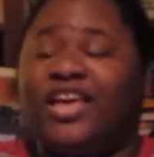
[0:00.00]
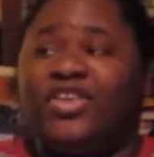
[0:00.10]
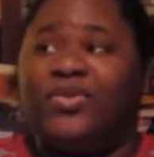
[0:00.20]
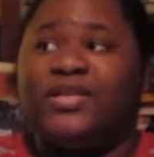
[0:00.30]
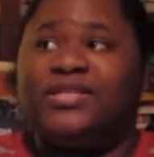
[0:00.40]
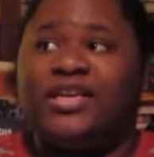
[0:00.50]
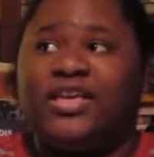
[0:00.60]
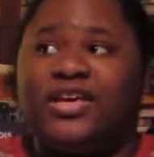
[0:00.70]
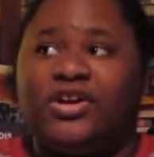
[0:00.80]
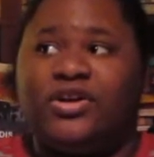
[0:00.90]
you get to
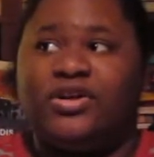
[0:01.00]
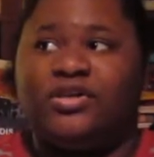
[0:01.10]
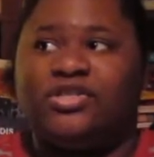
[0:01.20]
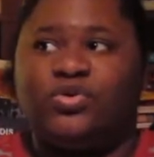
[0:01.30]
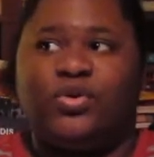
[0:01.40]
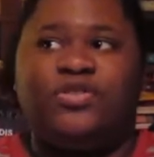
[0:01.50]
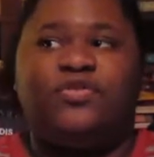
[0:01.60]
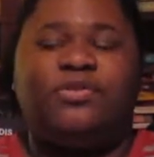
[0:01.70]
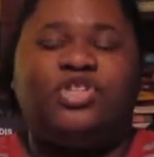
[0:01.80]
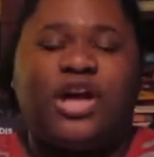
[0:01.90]
hear stories
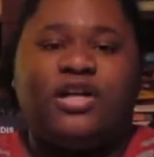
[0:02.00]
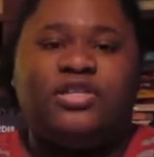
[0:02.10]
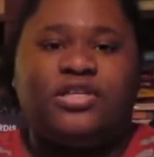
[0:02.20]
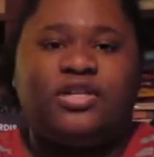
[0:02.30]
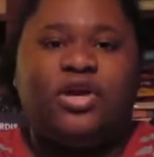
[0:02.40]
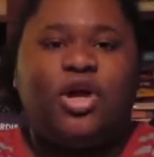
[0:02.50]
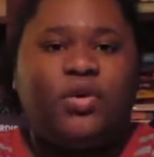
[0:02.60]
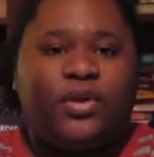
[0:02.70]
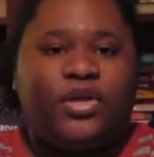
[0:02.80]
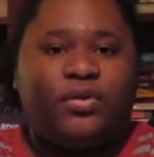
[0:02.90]
from his childhood,
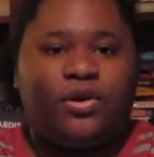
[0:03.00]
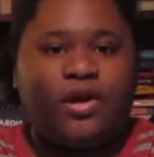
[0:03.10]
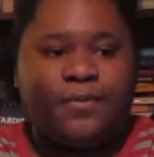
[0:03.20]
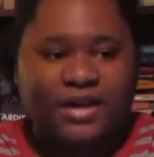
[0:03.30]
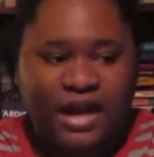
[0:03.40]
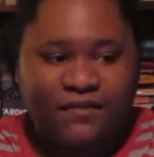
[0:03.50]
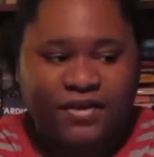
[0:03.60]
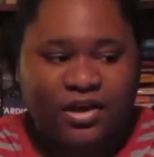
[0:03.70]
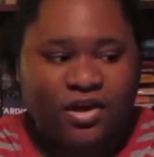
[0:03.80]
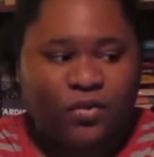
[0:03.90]
where he grew up in
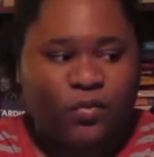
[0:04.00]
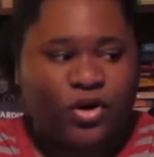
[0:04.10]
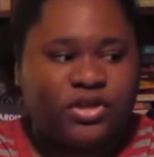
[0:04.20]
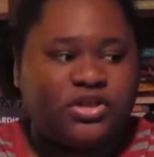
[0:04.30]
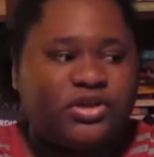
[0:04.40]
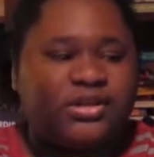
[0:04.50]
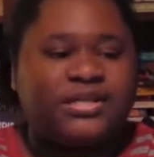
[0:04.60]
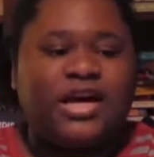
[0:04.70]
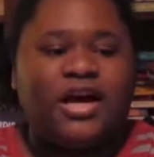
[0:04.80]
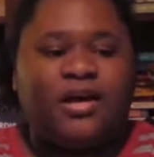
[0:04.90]
Africa during the
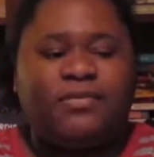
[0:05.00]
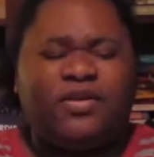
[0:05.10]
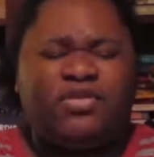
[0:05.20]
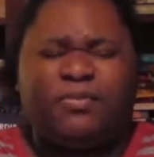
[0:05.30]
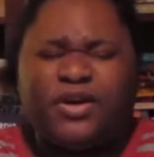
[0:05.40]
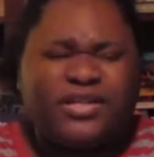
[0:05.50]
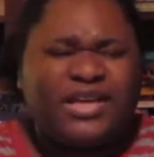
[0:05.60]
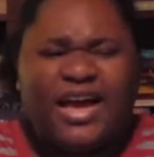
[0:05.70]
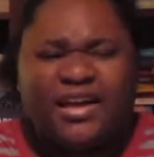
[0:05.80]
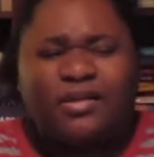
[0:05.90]
time of
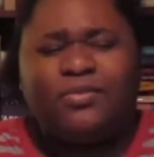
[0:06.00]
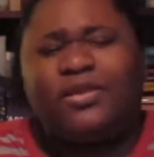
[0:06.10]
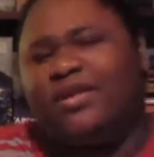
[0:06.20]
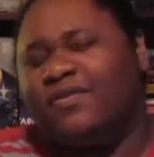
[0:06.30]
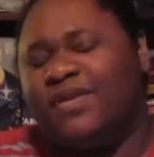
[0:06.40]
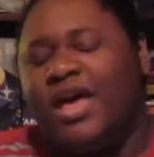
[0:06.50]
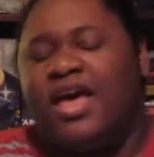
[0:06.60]
apartheid, I believe,